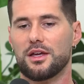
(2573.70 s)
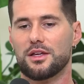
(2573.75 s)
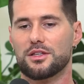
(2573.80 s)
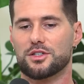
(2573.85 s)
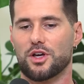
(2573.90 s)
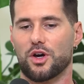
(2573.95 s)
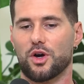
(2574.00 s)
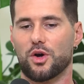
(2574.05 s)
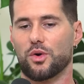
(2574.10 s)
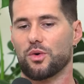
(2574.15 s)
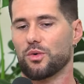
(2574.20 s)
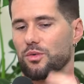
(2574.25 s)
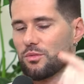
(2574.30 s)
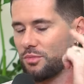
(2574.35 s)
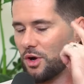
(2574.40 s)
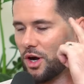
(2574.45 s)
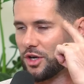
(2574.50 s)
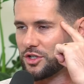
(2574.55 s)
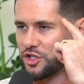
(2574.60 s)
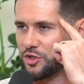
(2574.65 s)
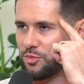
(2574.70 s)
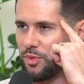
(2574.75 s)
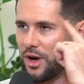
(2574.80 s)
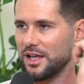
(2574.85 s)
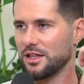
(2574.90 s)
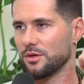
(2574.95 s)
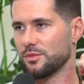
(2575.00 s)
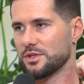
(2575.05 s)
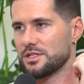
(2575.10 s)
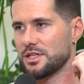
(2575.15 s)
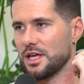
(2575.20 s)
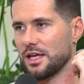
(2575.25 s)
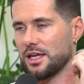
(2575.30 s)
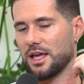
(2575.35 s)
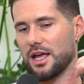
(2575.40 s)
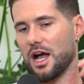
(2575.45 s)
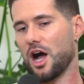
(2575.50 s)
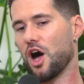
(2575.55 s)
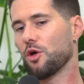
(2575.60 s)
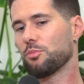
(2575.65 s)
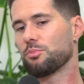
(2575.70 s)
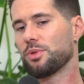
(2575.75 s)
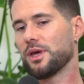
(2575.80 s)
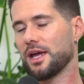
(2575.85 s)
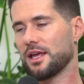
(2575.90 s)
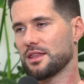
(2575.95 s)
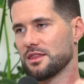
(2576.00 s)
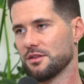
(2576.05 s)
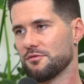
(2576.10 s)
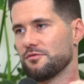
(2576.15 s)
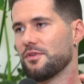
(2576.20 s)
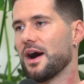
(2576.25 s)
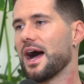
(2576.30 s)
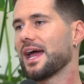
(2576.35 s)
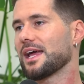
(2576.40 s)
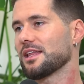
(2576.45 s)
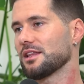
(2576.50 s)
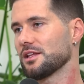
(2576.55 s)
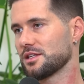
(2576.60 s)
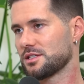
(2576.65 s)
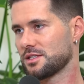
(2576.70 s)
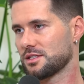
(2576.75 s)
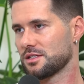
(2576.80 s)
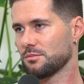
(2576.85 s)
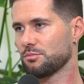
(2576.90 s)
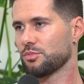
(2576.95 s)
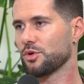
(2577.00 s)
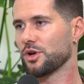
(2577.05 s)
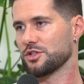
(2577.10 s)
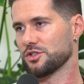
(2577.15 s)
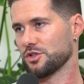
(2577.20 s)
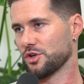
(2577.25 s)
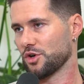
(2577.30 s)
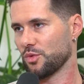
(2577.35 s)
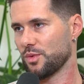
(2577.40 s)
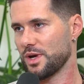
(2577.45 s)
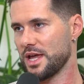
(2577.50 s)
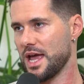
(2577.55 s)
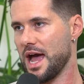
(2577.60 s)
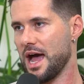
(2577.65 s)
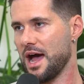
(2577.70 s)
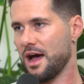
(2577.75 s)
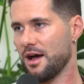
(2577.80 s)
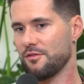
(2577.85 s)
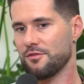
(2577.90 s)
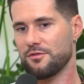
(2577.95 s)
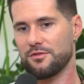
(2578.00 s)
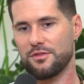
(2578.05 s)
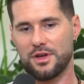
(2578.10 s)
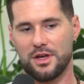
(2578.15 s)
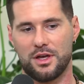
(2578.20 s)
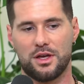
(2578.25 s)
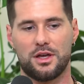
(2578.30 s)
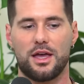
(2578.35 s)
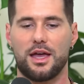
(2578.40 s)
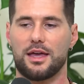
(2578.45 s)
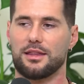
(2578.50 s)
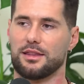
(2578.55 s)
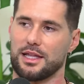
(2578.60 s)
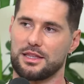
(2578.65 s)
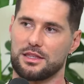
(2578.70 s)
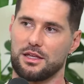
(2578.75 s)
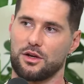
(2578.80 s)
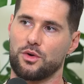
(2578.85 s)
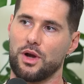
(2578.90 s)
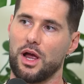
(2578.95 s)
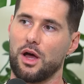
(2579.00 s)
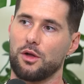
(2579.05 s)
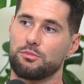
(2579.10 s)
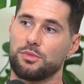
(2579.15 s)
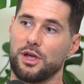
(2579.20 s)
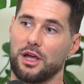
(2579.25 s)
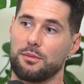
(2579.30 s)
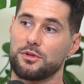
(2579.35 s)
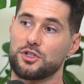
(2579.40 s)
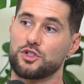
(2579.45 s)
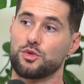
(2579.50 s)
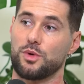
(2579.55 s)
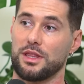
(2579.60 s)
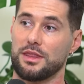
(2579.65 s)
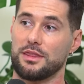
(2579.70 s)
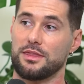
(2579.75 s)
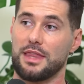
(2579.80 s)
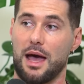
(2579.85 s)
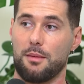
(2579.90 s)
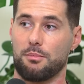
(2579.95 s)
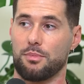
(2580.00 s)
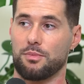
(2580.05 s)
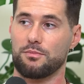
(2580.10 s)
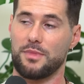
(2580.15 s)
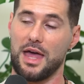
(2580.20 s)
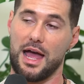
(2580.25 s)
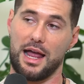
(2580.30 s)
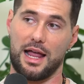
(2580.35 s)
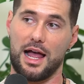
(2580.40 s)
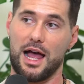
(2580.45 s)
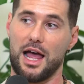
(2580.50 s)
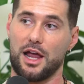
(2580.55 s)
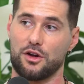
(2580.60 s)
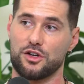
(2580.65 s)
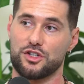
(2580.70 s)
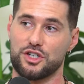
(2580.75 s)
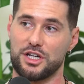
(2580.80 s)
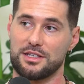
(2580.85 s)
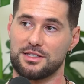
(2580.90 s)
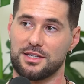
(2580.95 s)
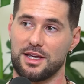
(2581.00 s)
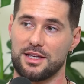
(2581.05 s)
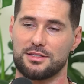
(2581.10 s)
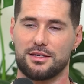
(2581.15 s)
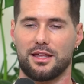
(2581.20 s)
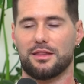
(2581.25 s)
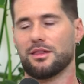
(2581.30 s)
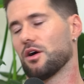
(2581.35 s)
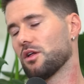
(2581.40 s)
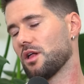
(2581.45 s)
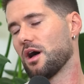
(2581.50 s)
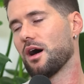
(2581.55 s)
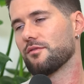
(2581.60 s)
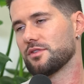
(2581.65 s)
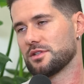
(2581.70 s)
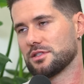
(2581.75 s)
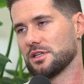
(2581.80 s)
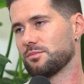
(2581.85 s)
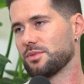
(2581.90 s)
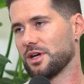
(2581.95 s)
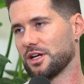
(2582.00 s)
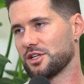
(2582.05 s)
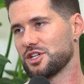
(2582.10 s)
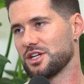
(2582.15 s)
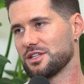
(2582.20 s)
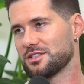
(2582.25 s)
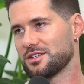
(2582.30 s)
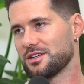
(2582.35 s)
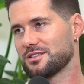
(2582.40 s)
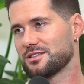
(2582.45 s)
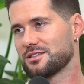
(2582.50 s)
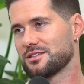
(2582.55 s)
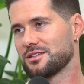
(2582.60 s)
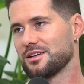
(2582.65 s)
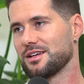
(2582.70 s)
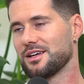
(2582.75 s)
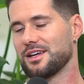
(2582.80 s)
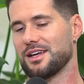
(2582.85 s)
So Pontius Pilate was thinking, I'll pick the vilest prisoner we have and let the crowd pick between that, that guy or Jesus, and they'll obviously pick Jesus.